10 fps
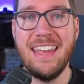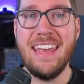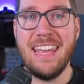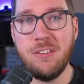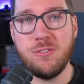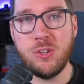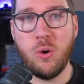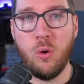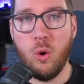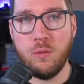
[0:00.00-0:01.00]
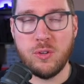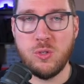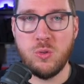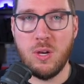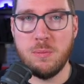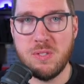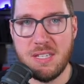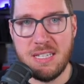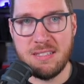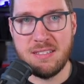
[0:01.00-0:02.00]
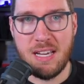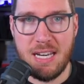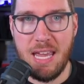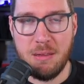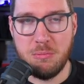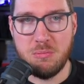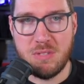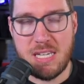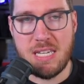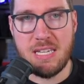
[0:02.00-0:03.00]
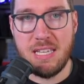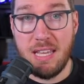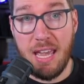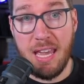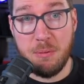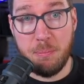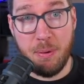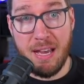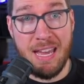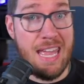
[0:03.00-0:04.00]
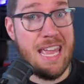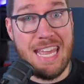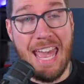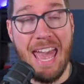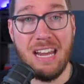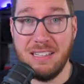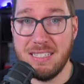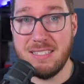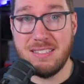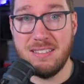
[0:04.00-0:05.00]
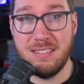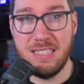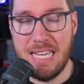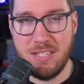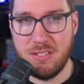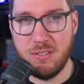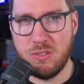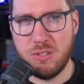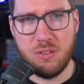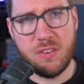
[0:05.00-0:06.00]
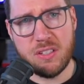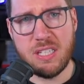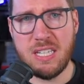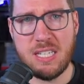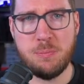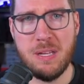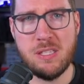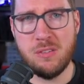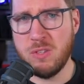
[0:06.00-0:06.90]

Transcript: if you go over to obsidian dot m d and buy a Catalyst license. They're fairly inexpensive.